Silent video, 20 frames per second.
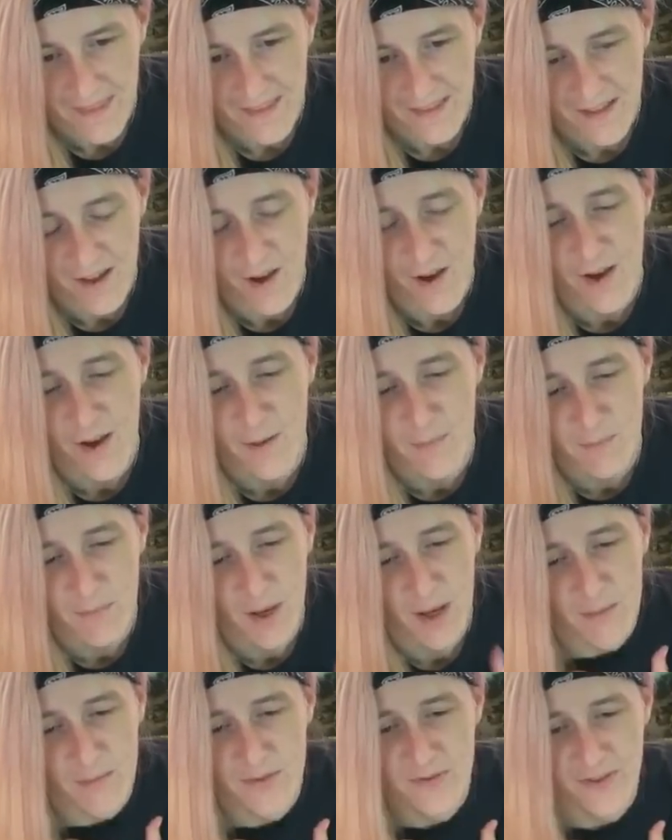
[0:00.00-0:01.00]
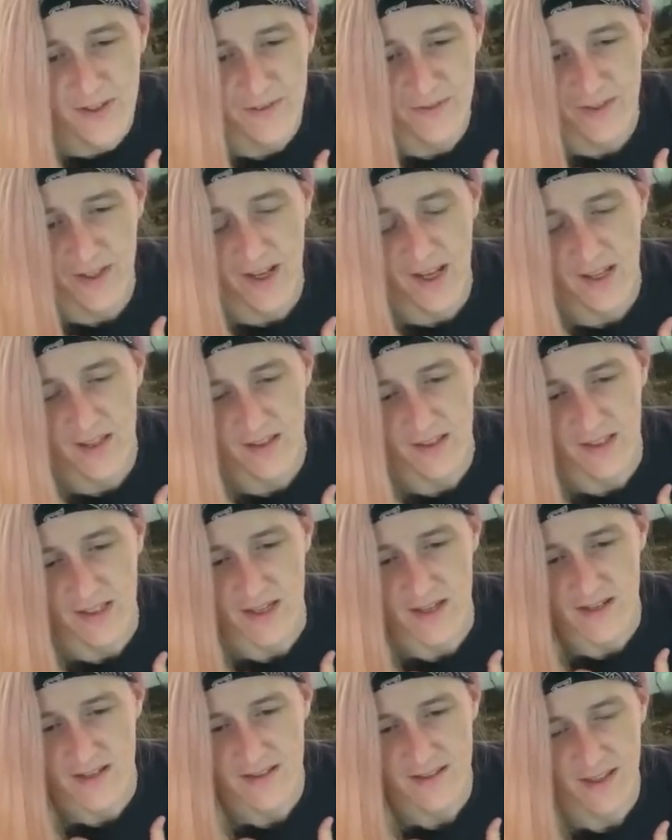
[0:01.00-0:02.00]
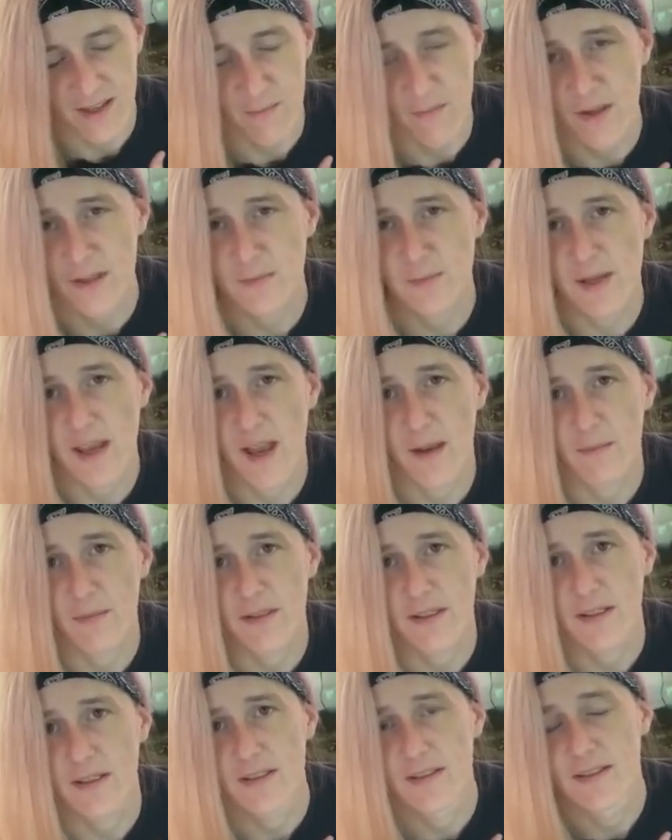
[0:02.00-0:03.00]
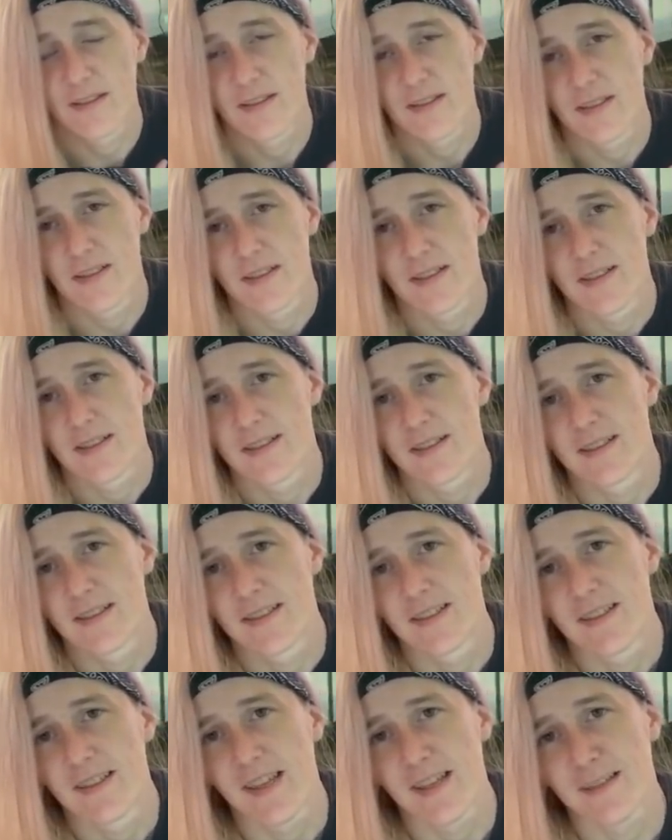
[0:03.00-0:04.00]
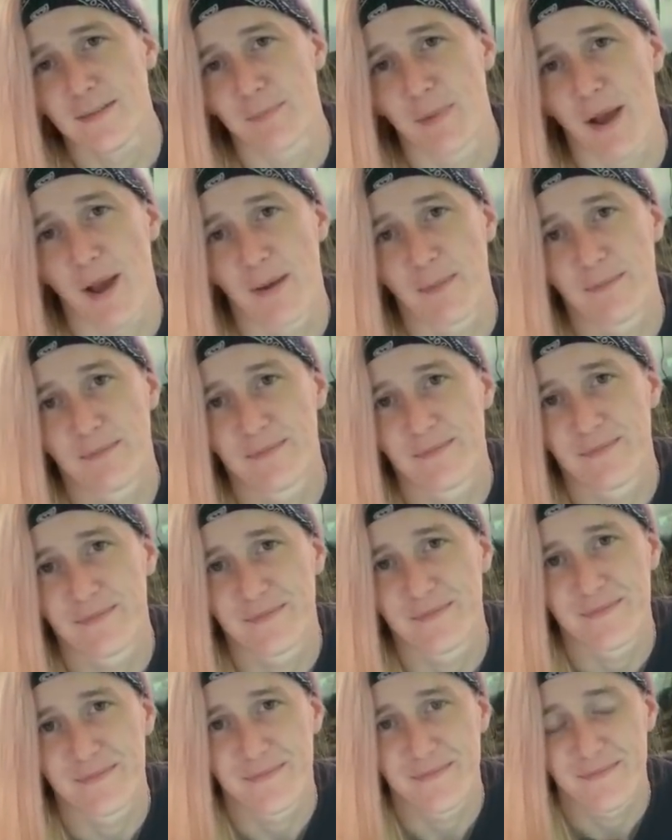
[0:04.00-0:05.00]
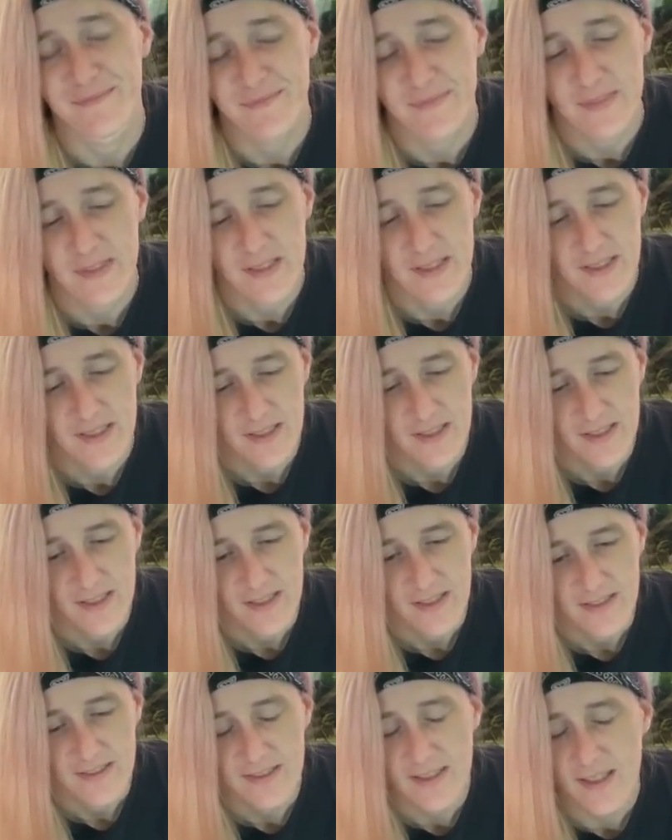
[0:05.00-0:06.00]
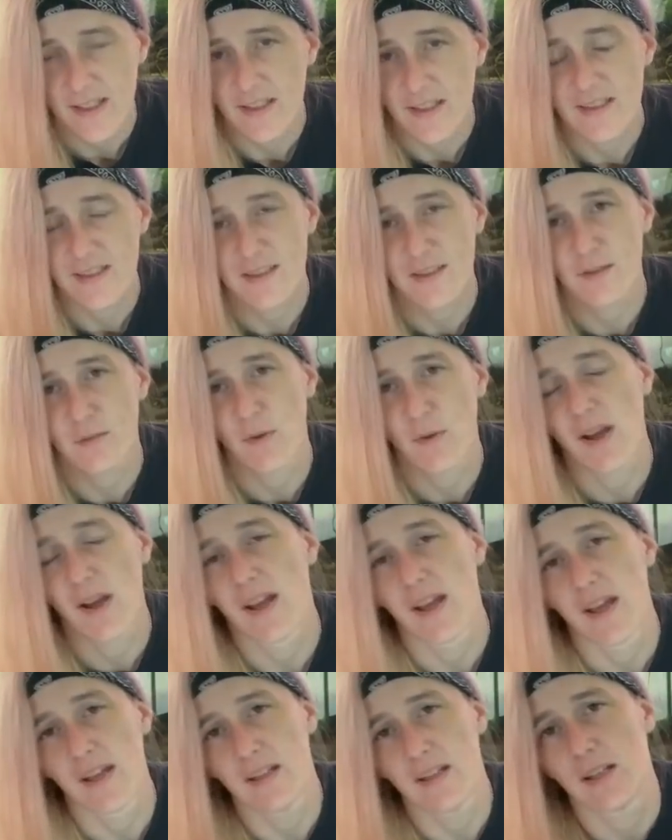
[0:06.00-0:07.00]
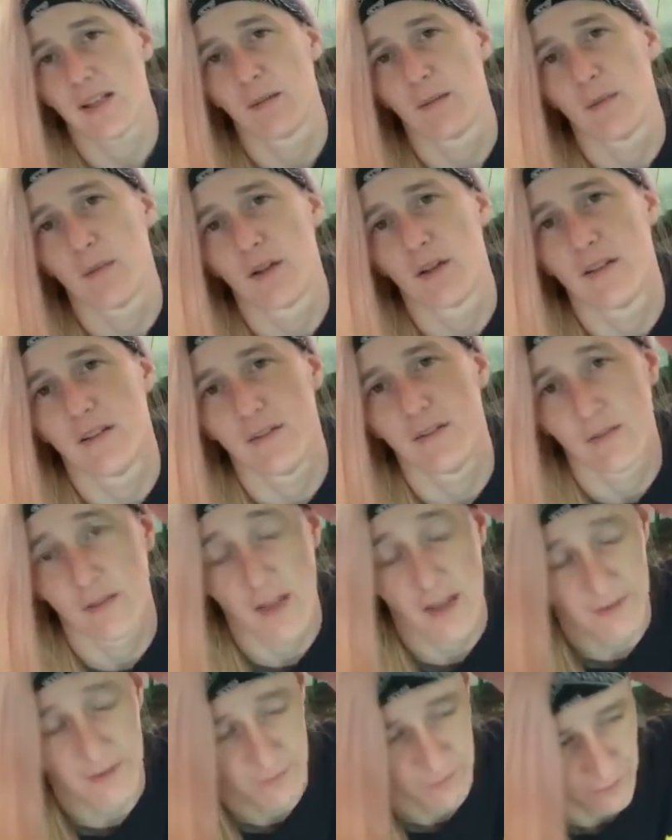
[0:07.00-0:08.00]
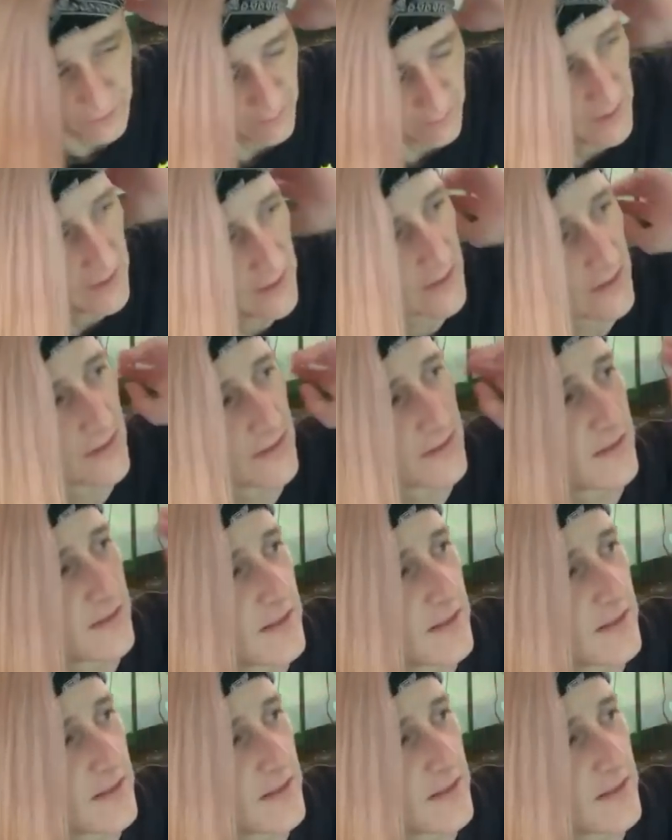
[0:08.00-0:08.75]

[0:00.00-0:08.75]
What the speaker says: Oh, I'm Bob's favorite Haley. That makes me happy. Thanks, Bob. See, this is why I had to come on and do a live stream, because